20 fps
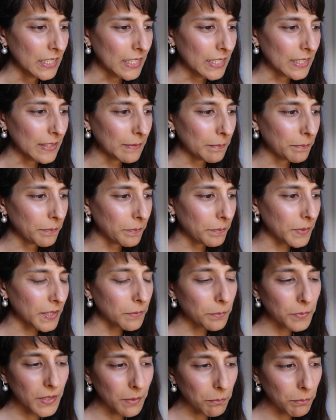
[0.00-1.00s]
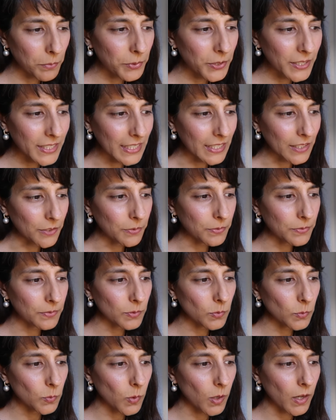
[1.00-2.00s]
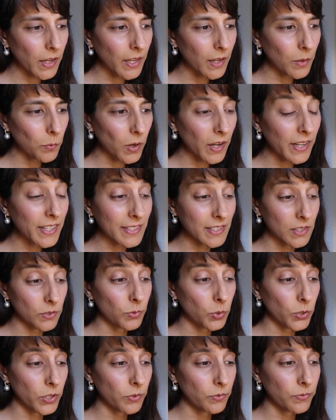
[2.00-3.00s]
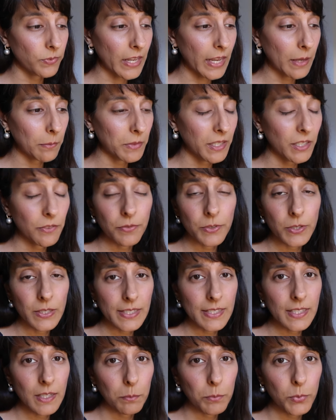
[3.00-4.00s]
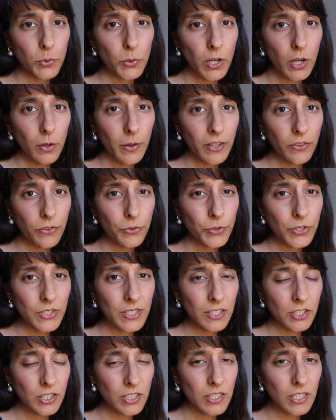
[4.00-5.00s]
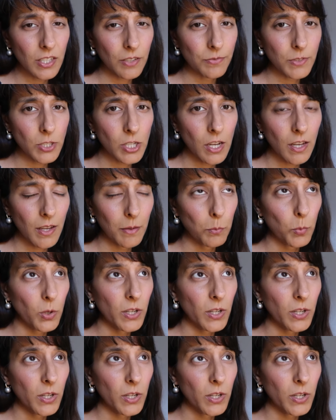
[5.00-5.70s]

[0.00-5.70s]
Um, but in brief, why why is the royal family, for example, going through such a tough time?